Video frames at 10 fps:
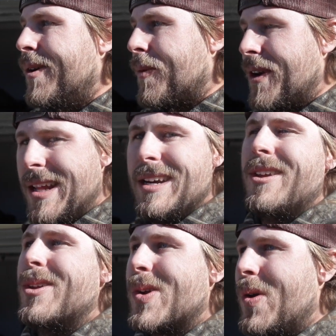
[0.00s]
we need
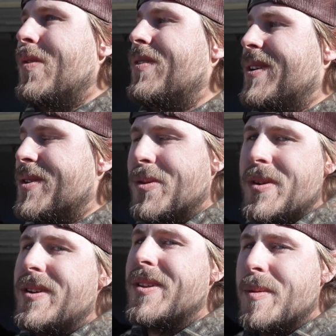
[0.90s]
another cold front to
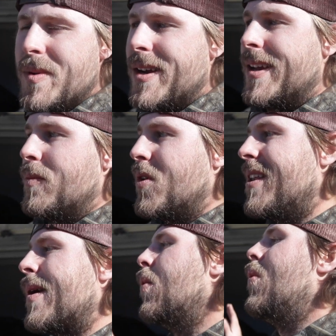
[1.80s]
really bring it. We're
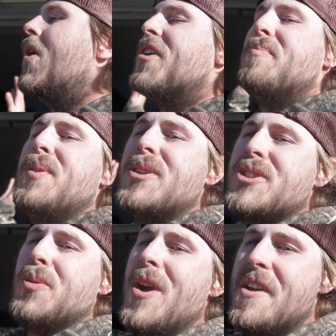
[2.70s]
like one
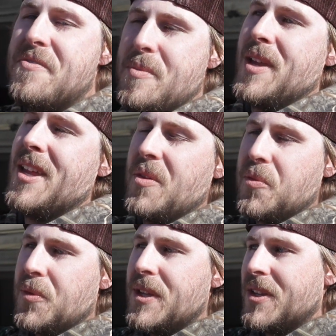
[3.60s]
push away from it
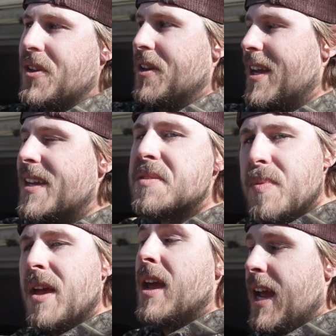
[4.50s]
getting really good. Like
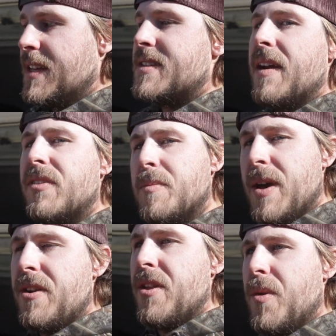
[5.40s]
it's definitely
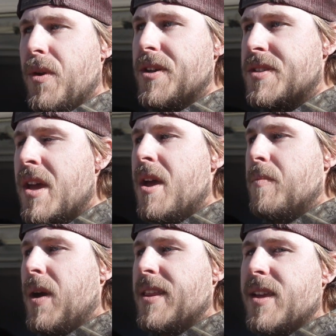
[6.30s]
better than it was,
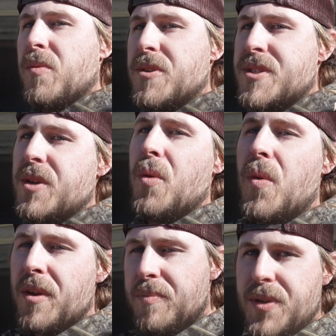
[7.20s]
but I think we're still
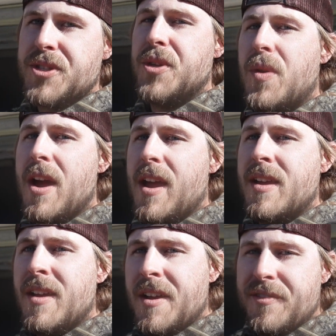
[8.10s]
one push away
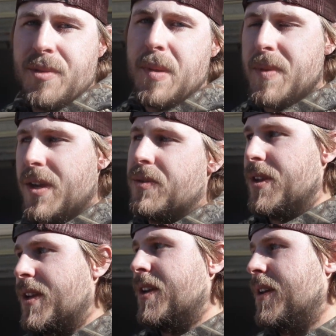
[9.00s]
from it being
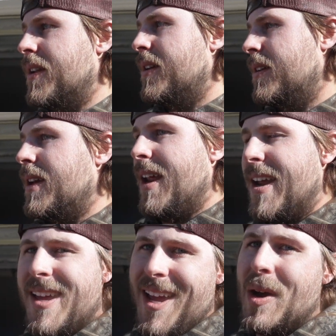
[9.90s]
really good, and
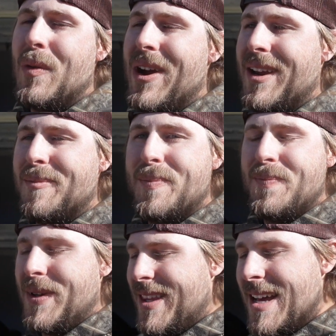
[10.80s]
I can't wait.
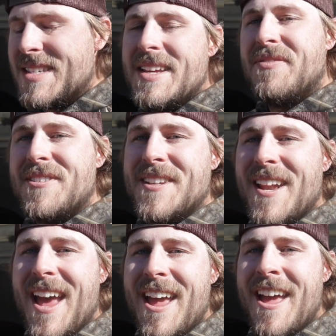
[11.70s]
But that's it for
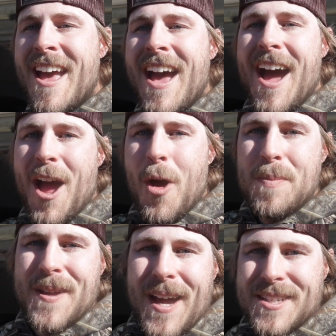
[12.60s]
today. I
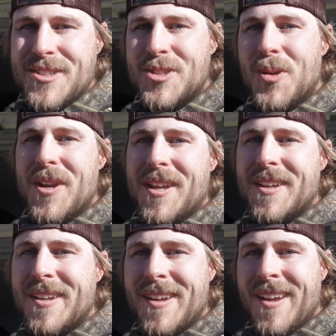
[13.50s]
hope you guys enjoyed it,
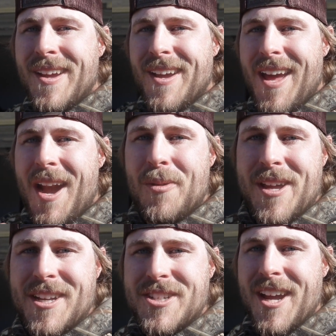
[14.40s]
and I will
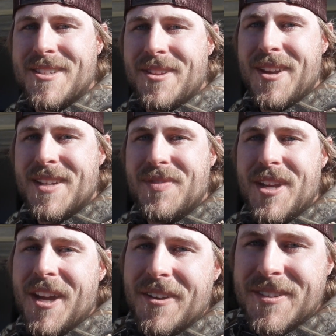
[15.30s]
catch you guys on the next video.